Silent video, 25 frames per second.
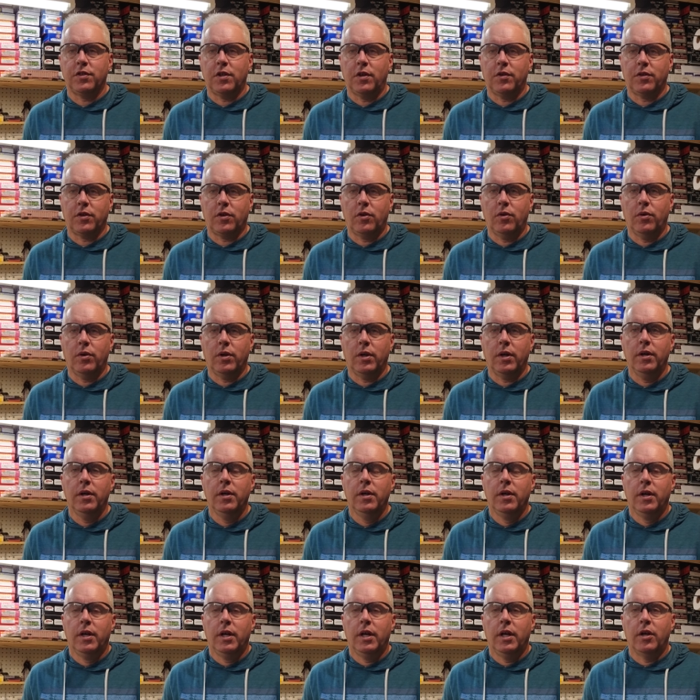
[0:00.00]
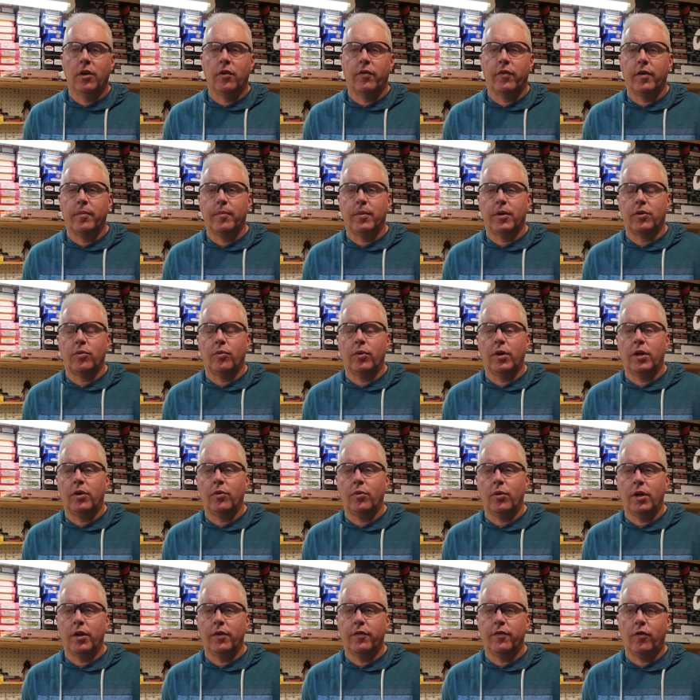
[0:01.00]
South Dakota in November
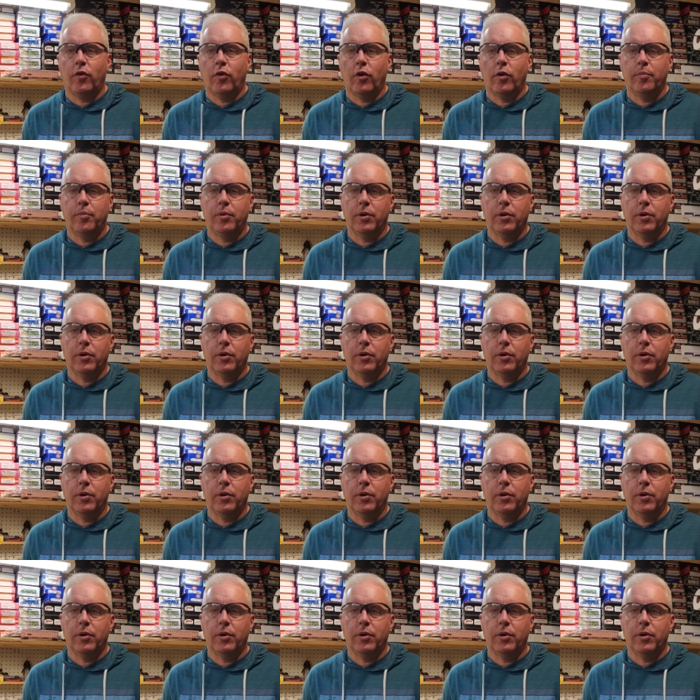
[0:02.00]
2024,